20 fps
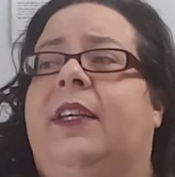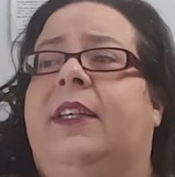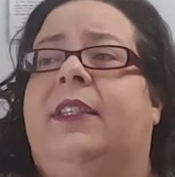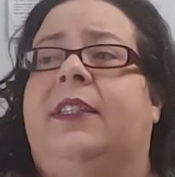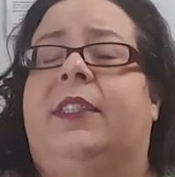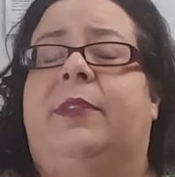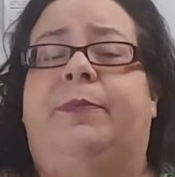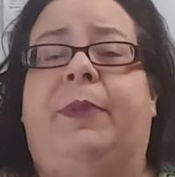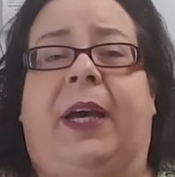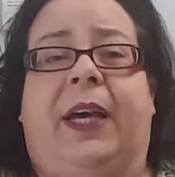
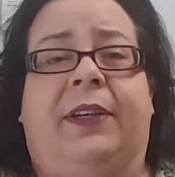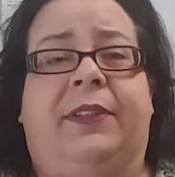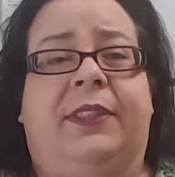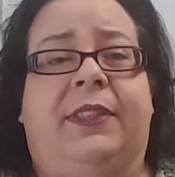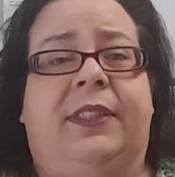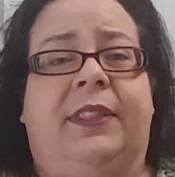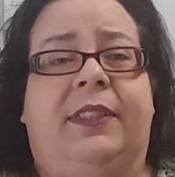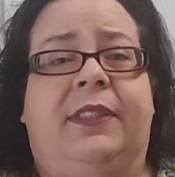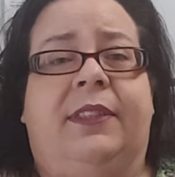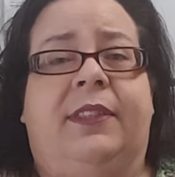
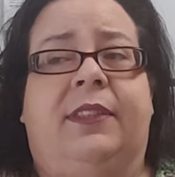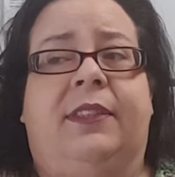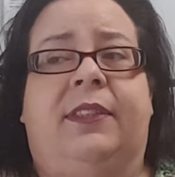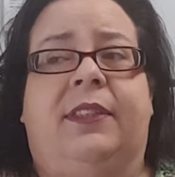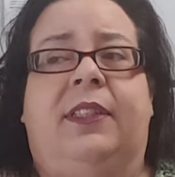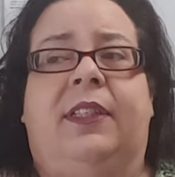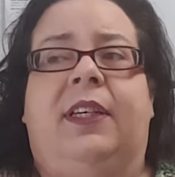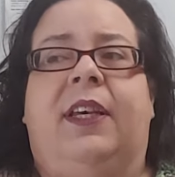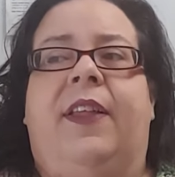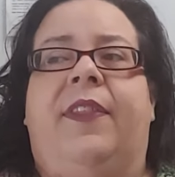spouses
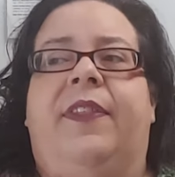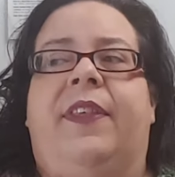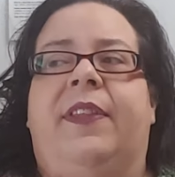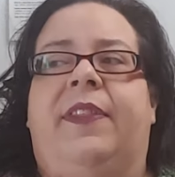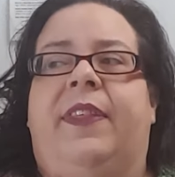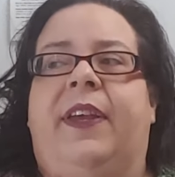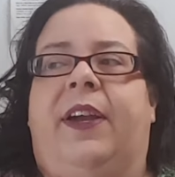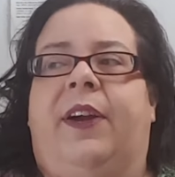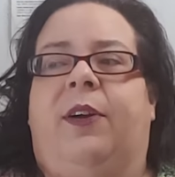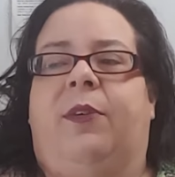
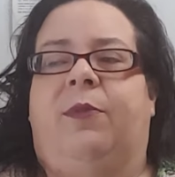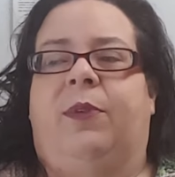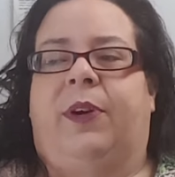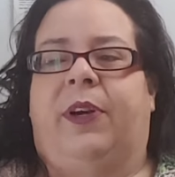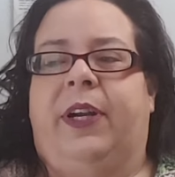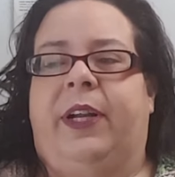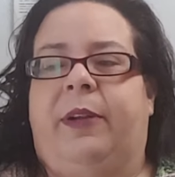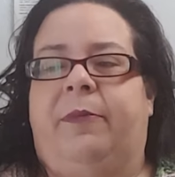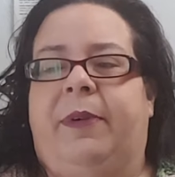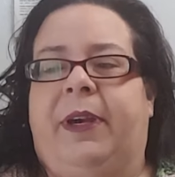that they're
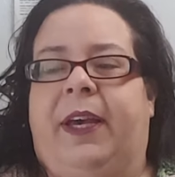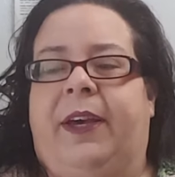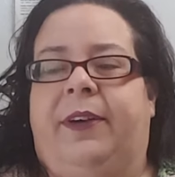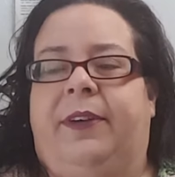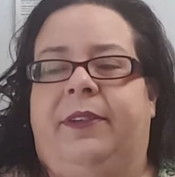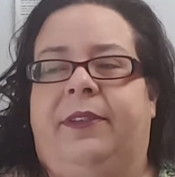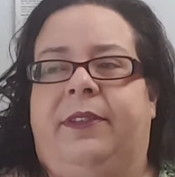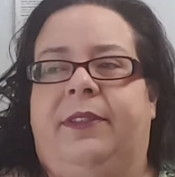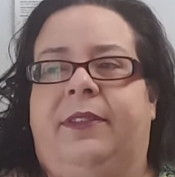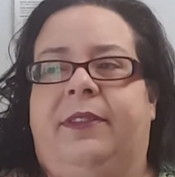worried
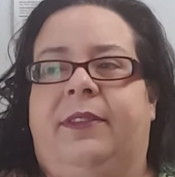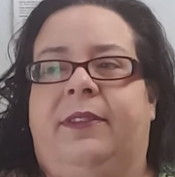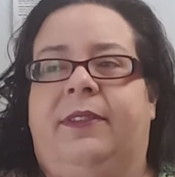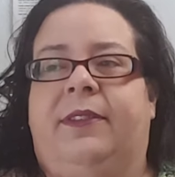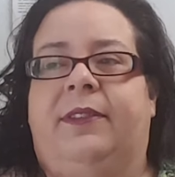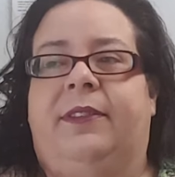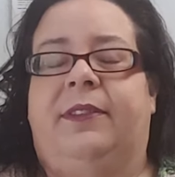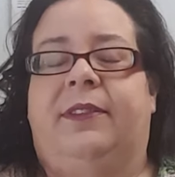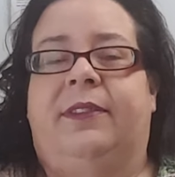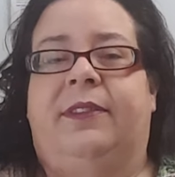about,
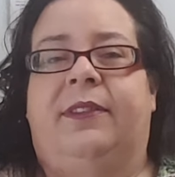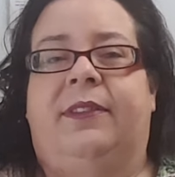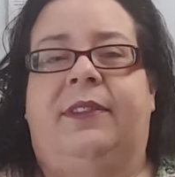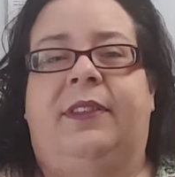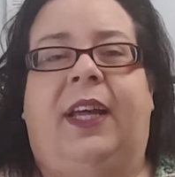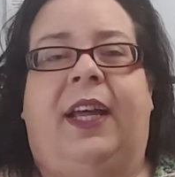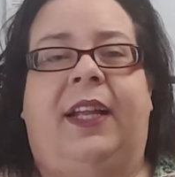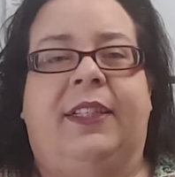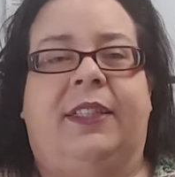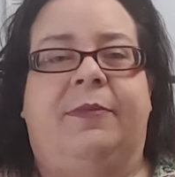
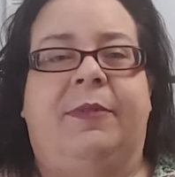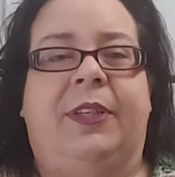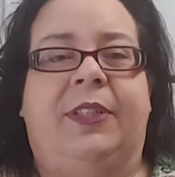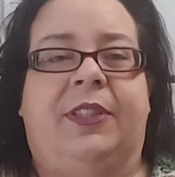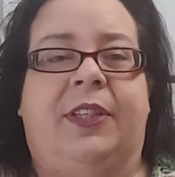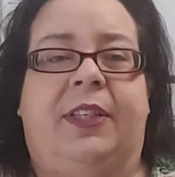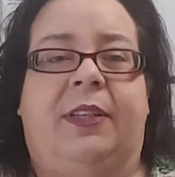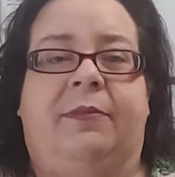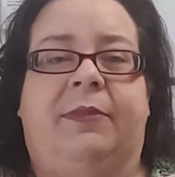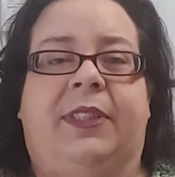not to
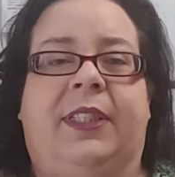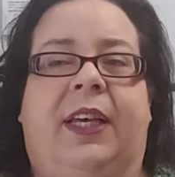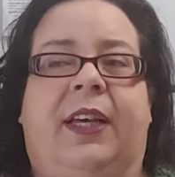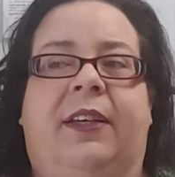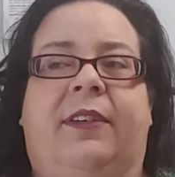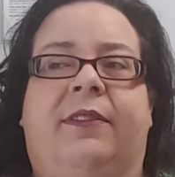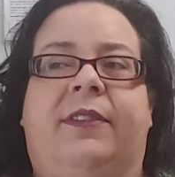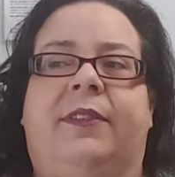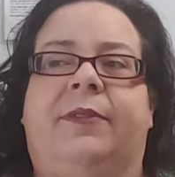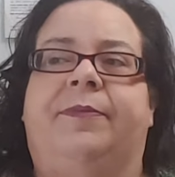mention
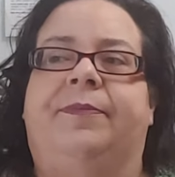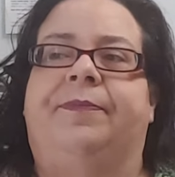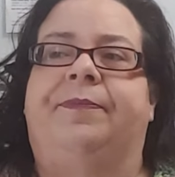themselves.